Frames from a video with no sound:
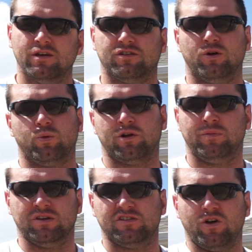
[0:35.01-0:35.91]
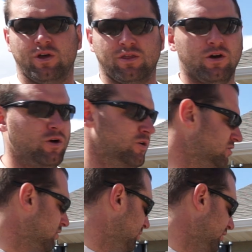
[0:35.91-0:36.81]
So we're going to be installing those,
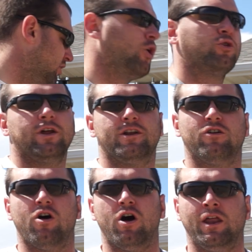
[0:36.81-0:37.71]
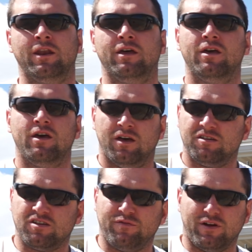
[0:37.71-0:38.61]
we're going to put the alternator on,
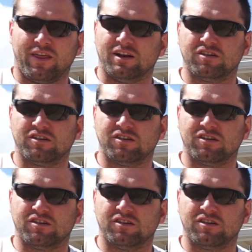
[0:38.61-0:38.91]
stuff like that.